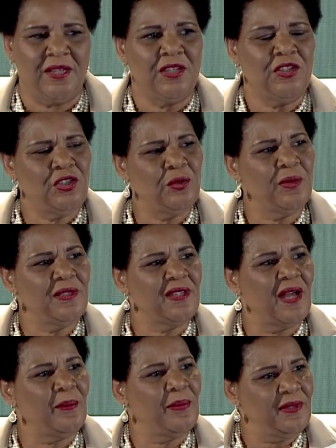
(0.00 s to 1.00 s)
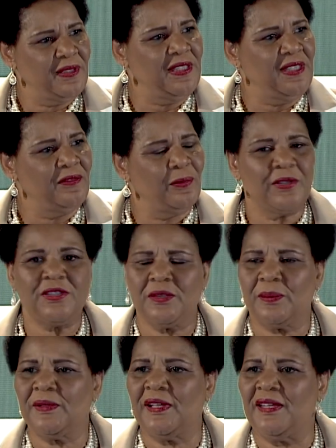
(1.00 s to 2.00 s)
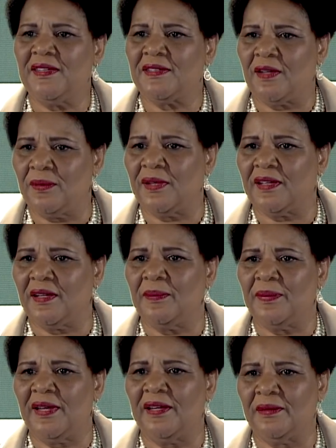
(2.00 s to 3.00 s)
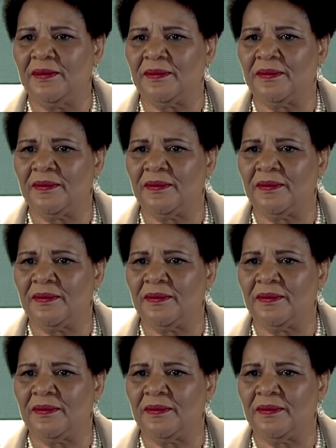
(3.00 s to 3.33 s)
You would not believe what took place on the compound.